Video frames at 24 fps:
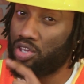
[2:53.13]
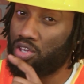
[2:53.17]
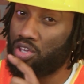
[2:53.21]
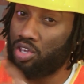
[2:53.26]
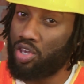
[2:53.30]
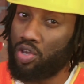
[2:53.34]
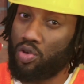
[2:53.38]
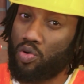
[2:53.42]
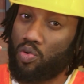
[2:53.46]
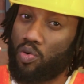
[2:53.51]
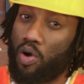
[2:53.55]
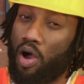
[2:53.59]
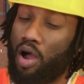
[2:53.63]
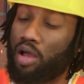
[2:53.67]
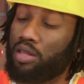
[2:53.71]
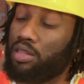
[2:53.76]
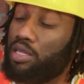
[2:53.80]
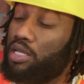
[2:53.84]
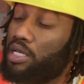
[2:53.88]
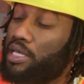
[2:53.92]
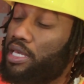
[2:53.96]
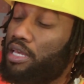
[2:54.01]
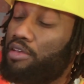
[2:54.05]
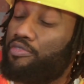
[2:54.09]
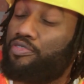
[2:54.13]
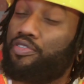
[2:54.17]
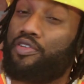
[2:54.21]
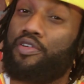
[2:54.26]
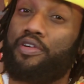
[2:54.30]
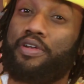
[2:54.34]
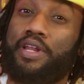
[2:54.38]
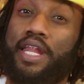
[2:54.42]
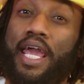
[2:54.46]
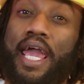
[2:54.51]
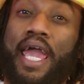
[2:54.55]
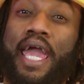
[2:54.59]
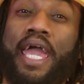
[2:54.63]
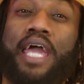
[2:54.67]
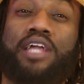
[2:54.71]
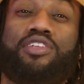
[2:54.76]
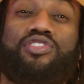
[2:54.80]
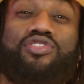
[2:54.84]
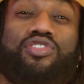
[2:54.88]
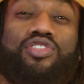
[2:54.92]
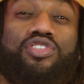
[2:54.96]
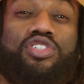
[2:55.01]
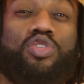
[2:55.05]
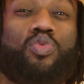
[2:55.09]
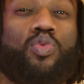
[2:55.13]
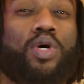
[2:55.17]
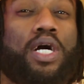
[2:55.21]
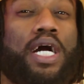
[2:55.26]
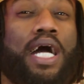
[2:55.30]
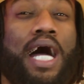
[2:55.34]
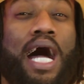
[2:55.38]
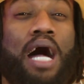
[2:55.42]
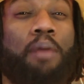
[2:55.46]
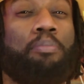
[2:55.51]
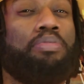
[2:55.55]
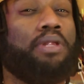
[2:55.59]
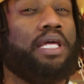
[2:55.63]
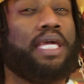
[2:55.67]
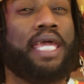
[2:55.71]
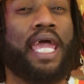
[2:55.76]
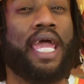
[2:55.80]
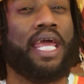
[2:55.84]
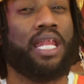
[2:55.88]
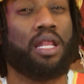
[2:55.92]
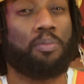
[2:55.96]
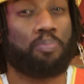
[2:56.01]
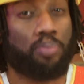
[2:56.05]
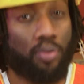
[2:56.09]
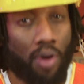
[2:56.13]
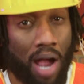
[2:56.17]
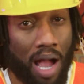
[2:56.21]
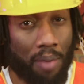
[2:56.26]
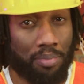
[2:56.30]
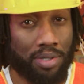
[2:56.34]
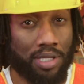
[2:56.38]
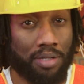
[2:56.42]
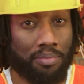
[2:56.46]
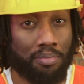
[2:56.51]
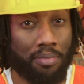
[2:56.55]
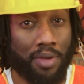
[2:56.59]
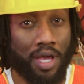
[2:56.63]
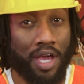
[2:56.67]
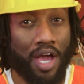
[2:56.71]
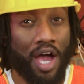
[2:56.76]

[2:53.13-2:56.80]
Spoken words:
you are looking for an answer to a complicated problem,